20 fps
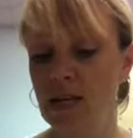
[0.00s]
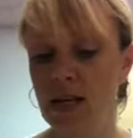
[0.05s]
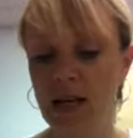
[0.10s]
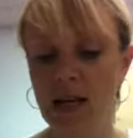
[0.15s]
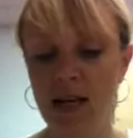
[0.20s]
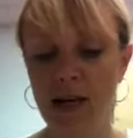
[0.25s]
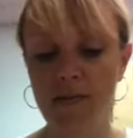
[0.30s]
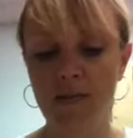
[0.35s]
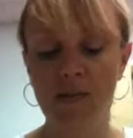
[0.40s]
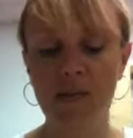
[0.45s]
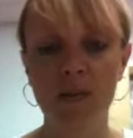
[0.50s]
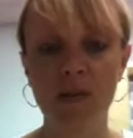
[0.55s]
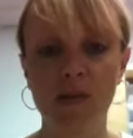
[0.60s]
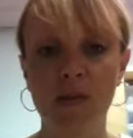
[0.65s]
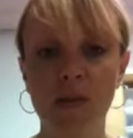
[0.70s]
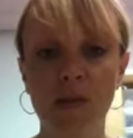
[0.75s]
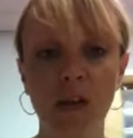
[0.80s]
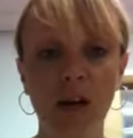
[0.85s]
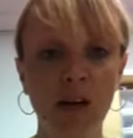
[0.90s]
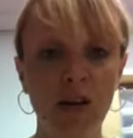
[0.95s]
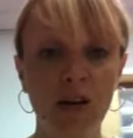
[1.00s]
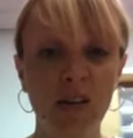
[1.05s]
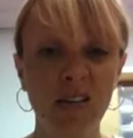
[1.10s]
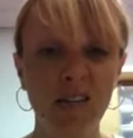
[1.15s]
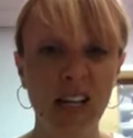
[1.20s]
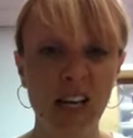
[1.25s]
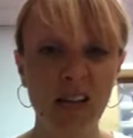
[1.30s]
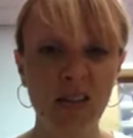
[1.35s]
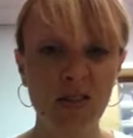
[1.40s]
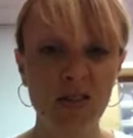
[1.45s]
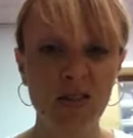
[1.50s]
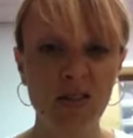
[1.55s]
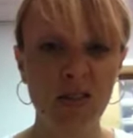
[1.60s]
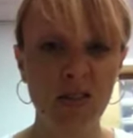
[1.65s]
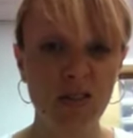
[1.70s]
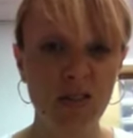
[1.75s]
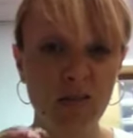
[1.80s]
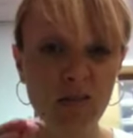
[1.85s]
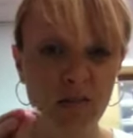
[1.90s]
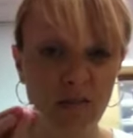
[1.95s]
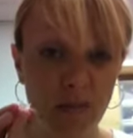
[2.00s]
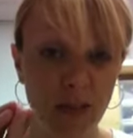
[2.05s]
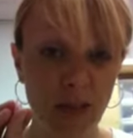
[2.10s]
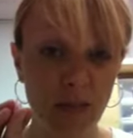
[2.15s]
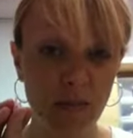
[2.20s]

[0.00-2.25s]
some thicker letters too.